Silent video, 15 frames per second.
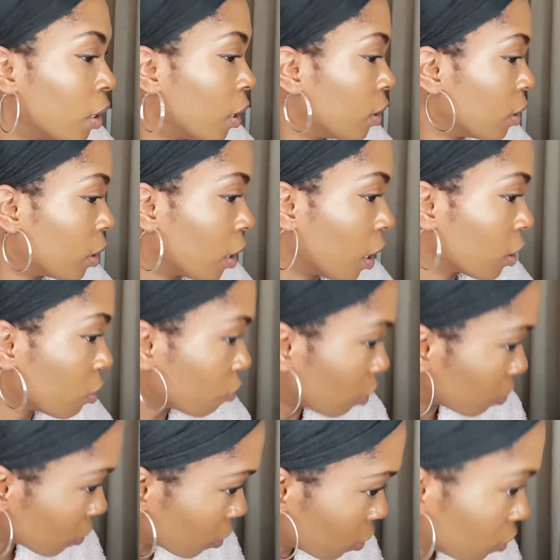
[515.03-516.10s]
and it hasn't
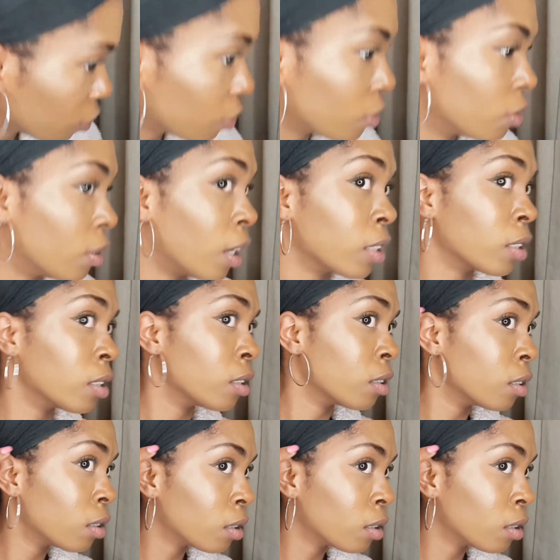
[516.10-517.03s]
rubbed off, or has it?